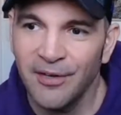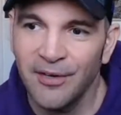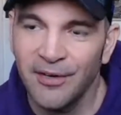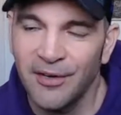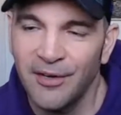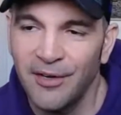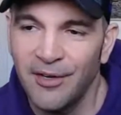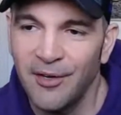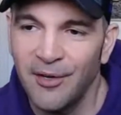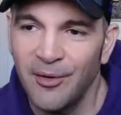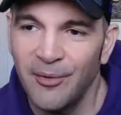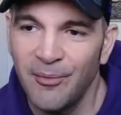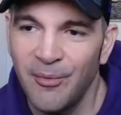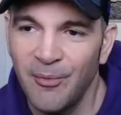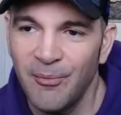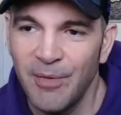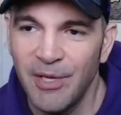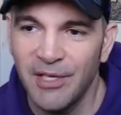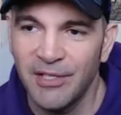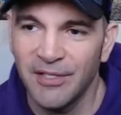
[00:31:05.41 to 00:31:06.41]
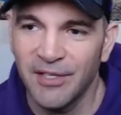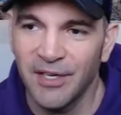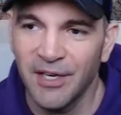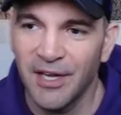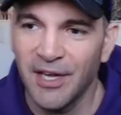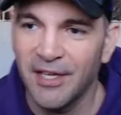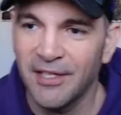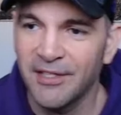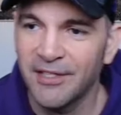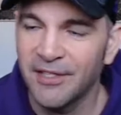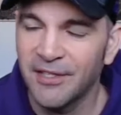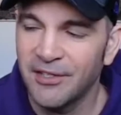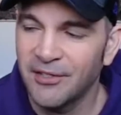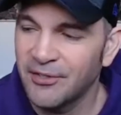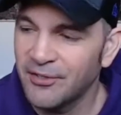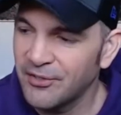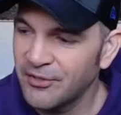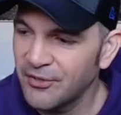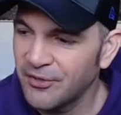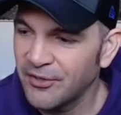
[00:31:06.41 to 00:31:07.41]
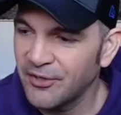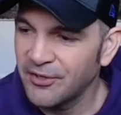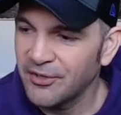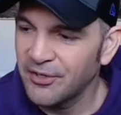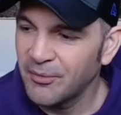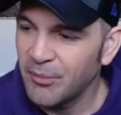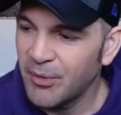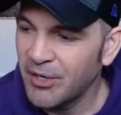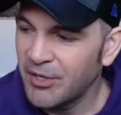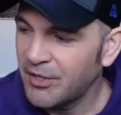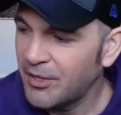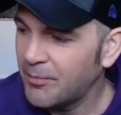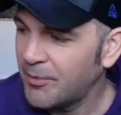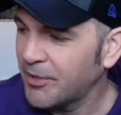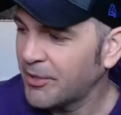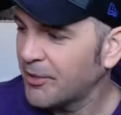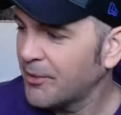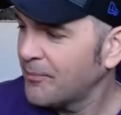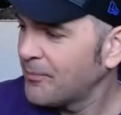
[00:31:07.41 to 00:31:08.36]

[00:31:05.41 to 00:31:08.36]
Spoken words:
amazing godsend during the pandemic.